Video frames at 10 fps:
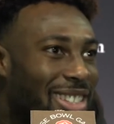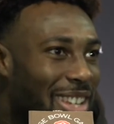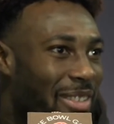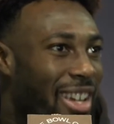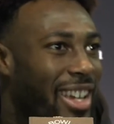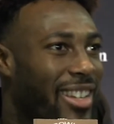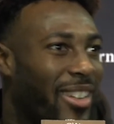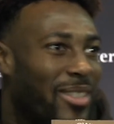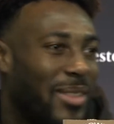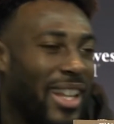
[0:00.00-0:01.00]
on TV, and
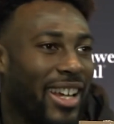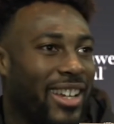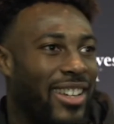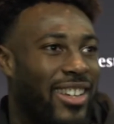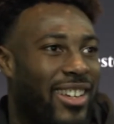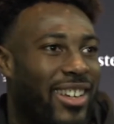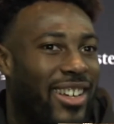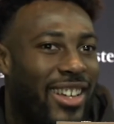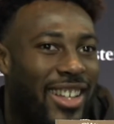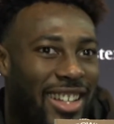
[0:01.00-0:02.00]
I was just like,
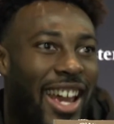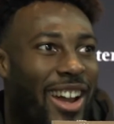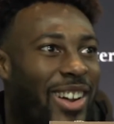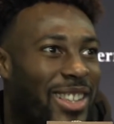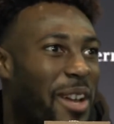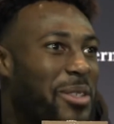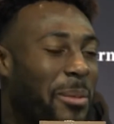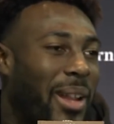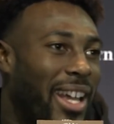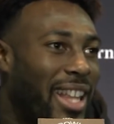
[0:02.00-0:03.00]
dang, I would love to
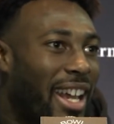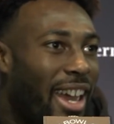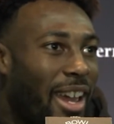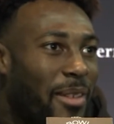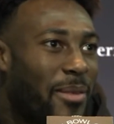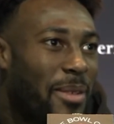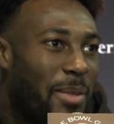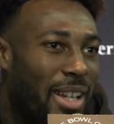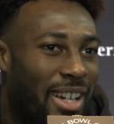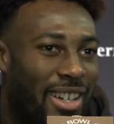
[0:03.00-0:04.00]
play in that game.
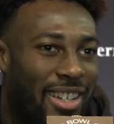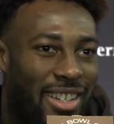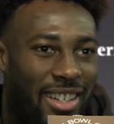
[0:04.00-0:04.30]
But